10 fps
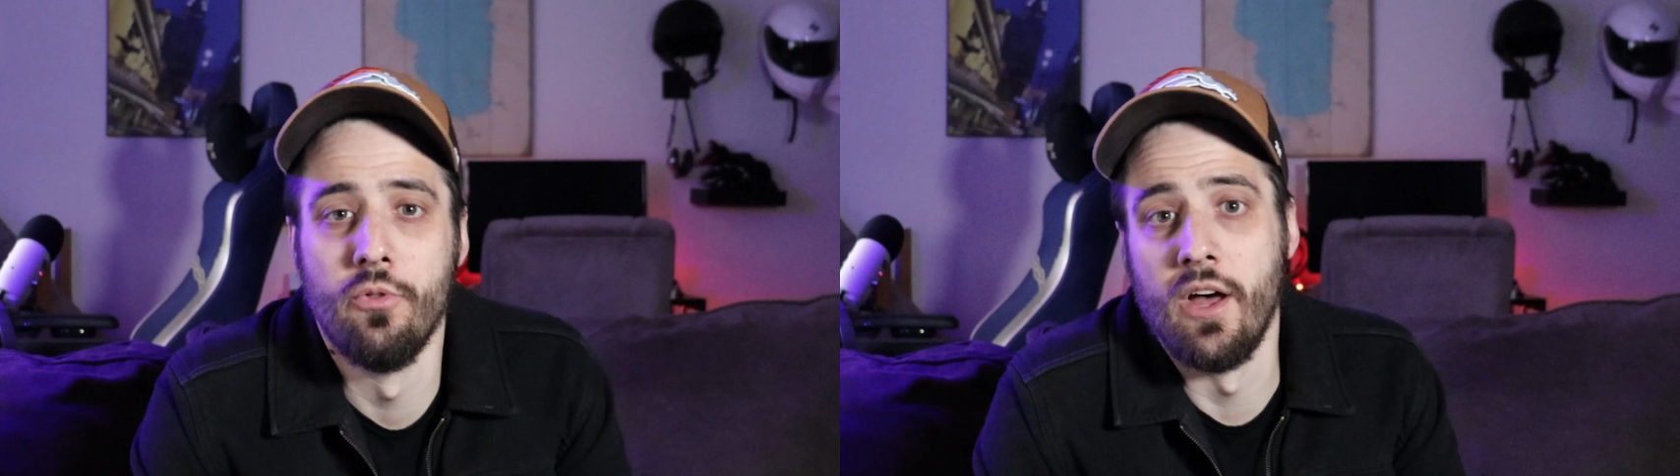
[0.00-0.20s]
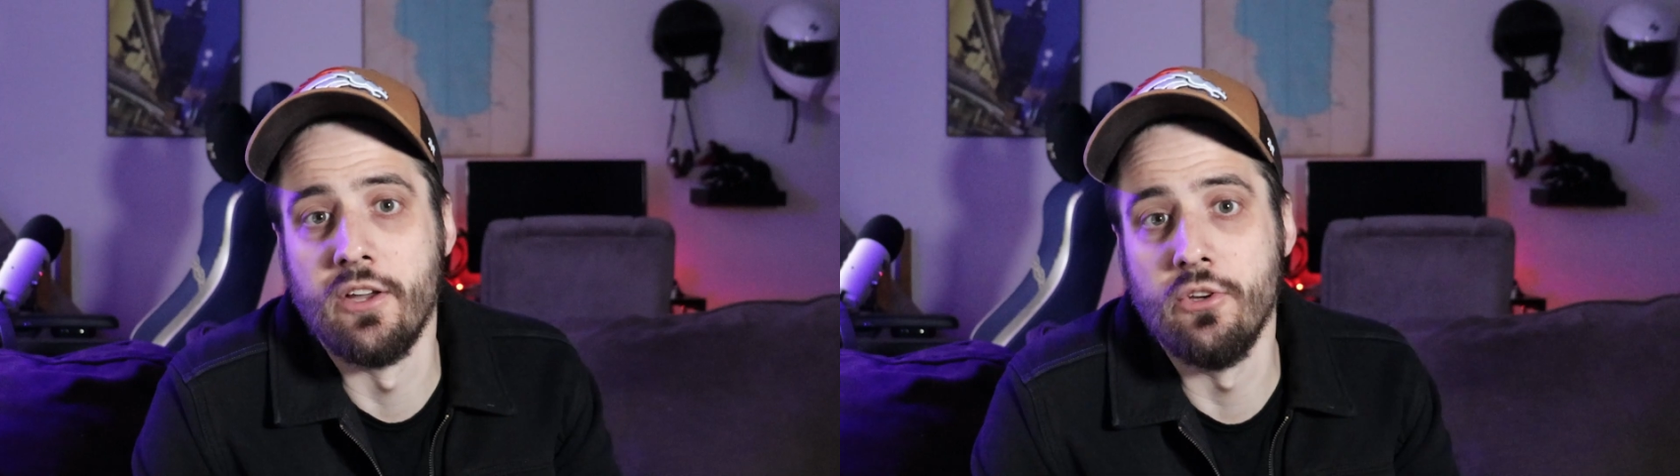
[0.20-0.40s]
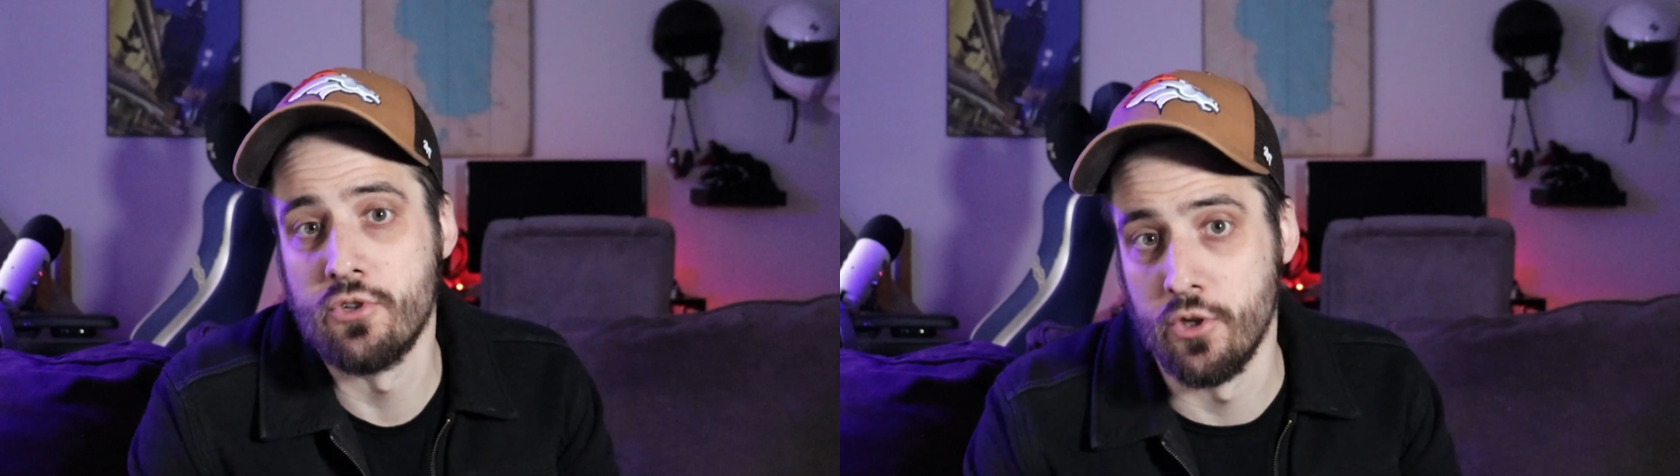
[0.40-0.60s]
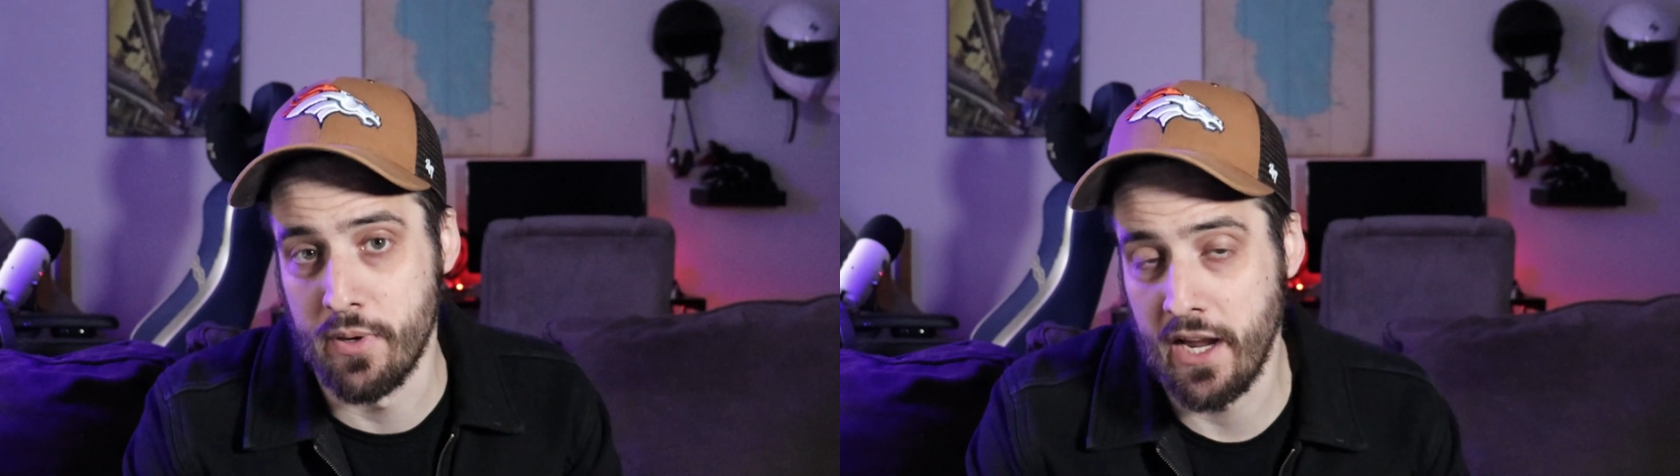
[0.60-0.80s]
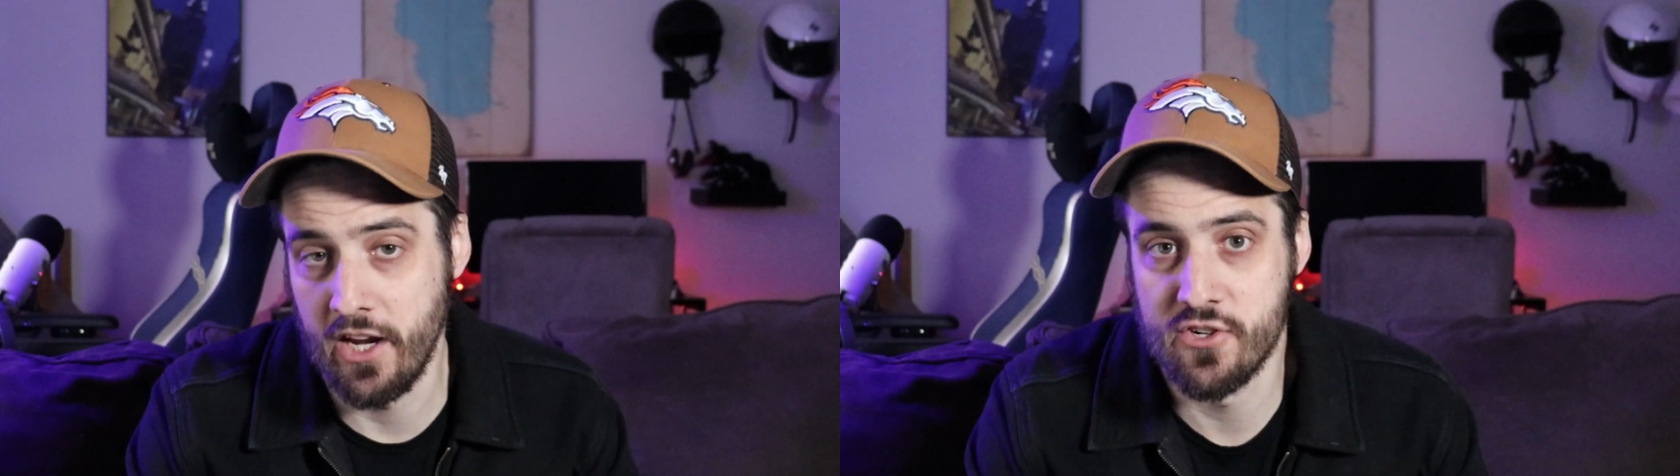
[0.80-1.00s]
the YouTube
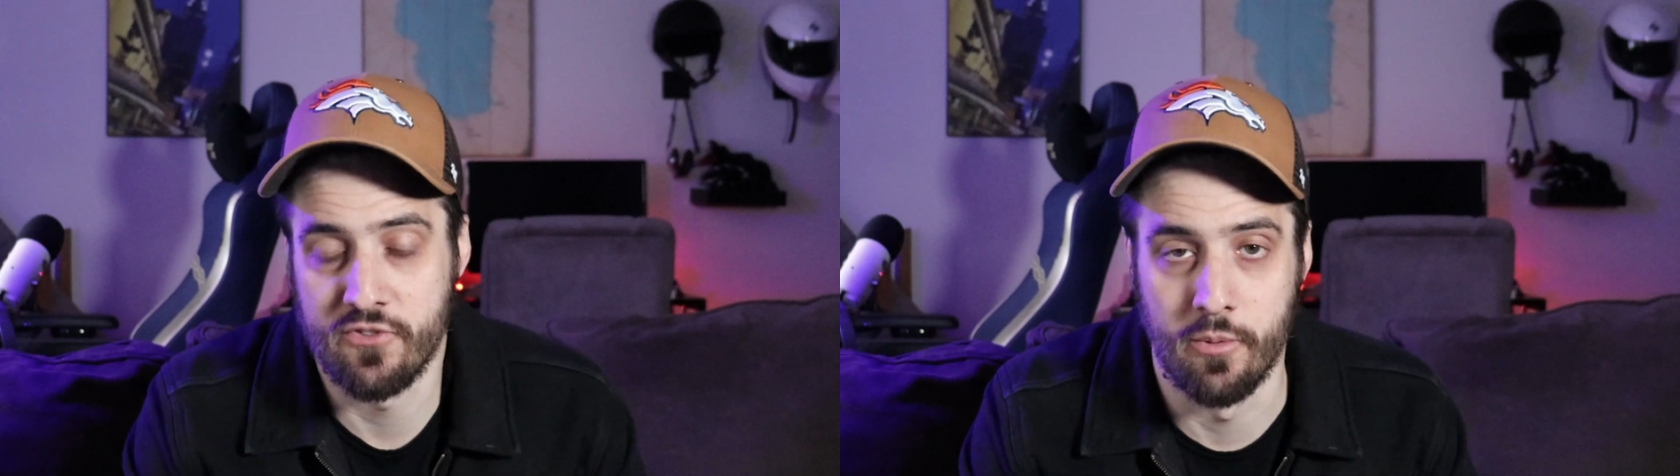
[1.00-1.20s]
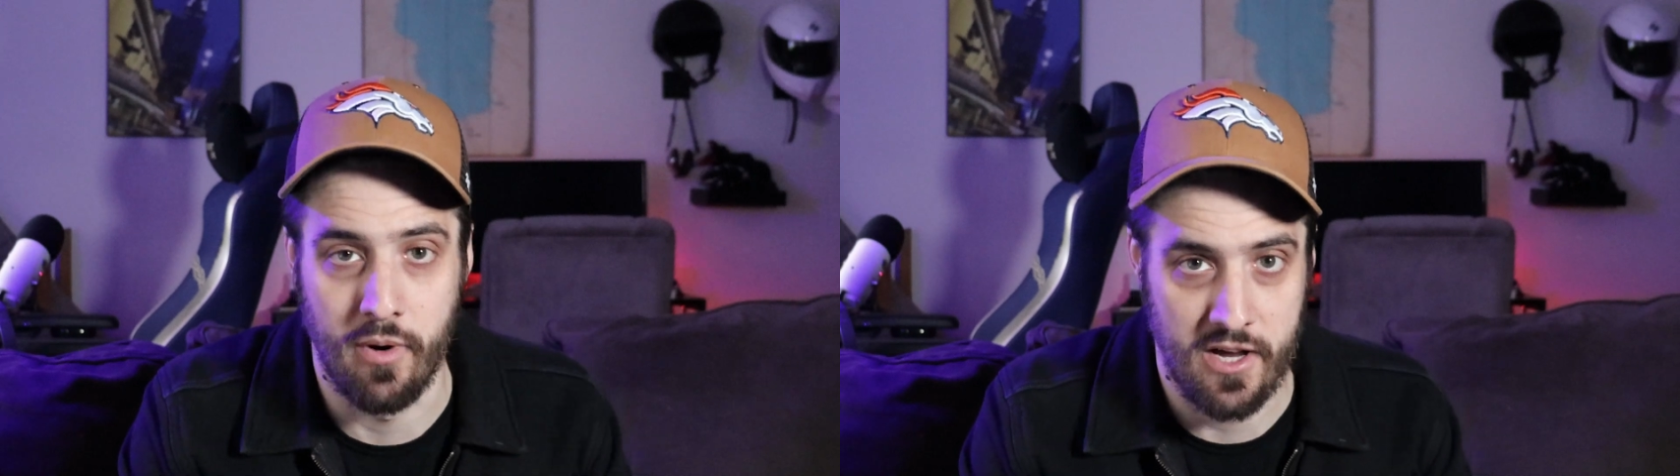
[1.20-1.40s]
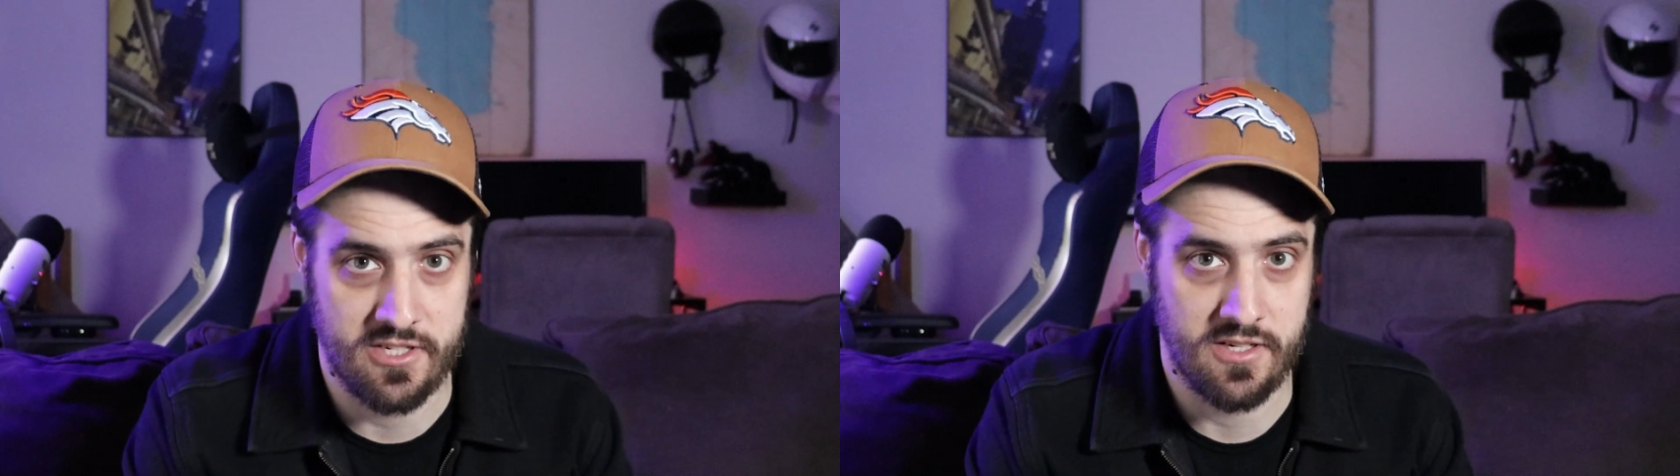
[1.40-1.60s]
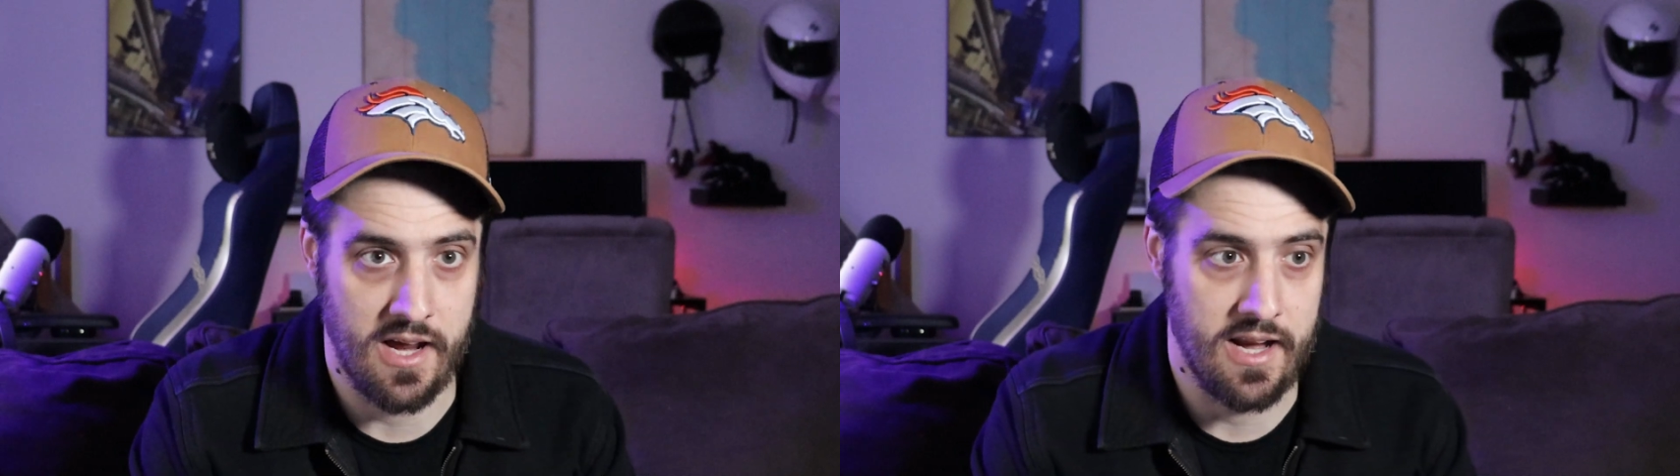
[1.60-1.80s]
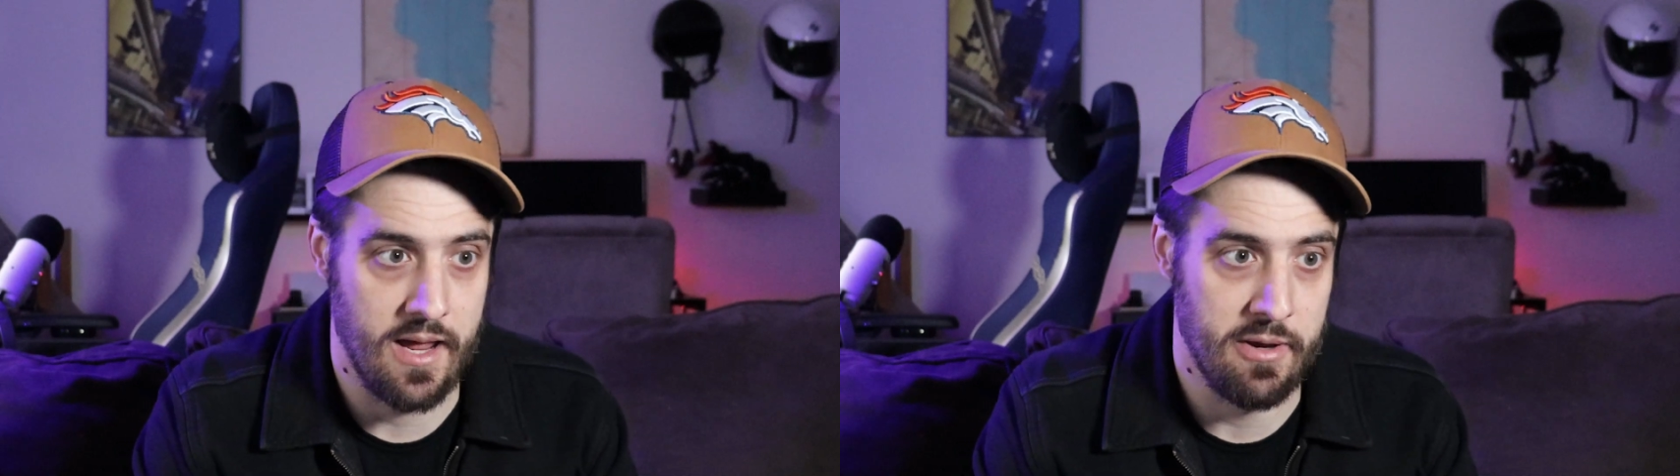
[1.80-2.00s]
page for Boston
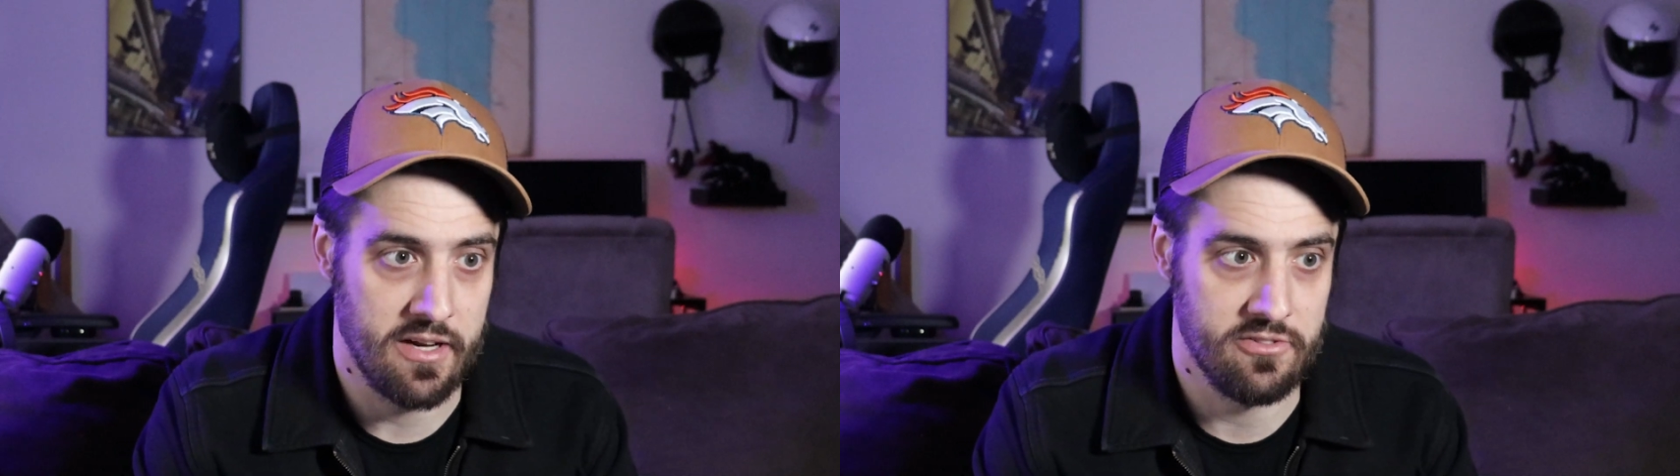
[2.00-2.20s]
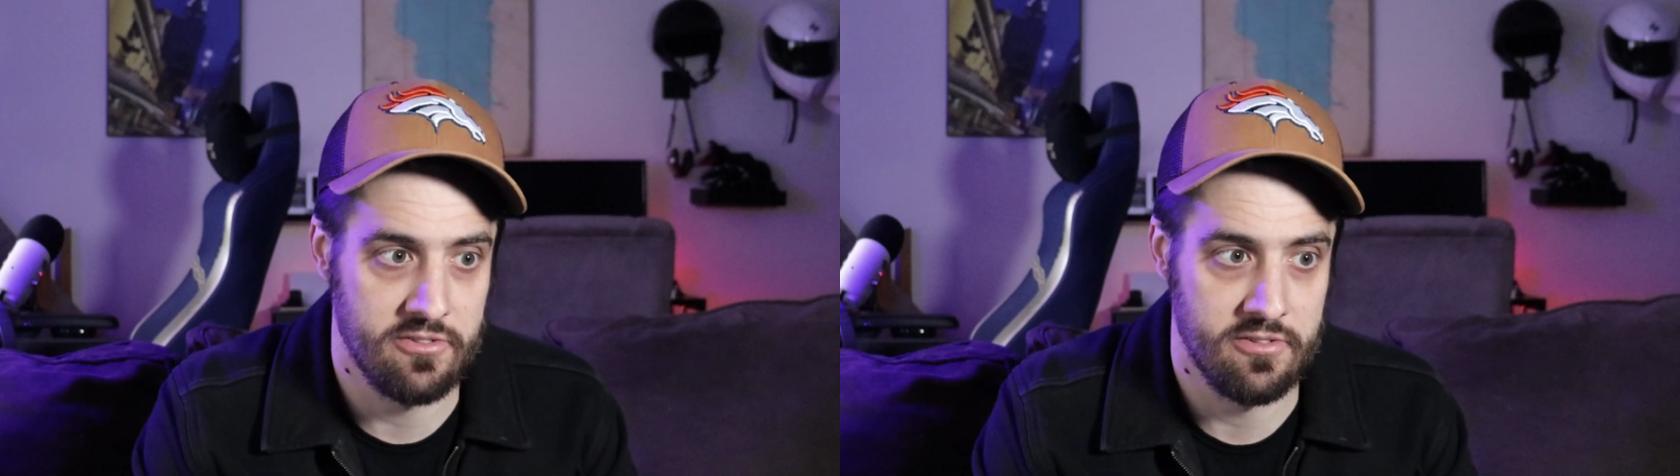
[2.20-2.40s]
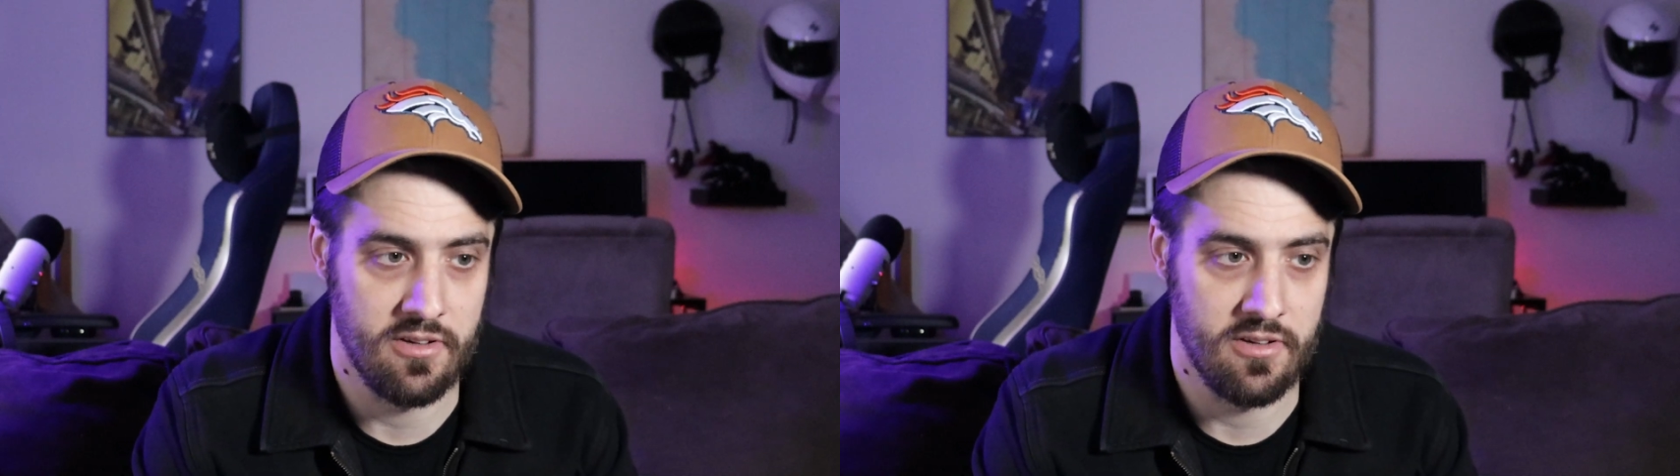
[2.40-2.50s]
Dynamics.